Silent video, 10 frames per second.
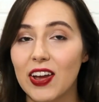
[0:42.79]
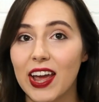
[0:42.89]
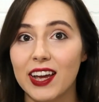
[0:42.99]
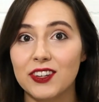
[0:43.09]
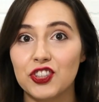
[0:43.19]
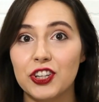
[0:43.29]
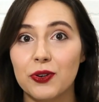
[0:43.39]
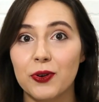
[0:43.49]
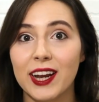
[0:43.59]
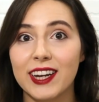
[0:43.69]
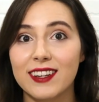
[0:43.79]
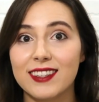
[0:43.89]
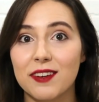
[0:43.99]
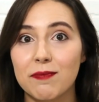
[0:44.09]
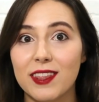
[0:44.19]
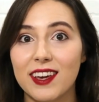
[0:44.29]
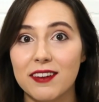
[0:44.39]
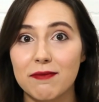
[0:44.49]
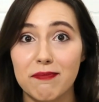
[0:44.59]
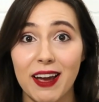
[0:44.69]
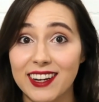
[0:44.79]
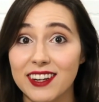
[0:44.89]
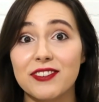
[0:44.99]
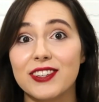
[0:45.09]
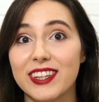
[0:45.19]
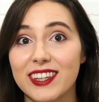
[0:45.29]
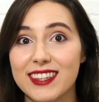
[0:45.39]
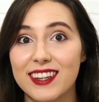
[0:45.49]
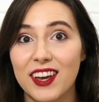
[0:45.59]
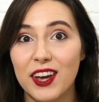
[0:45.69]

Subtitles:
and she created something magnificent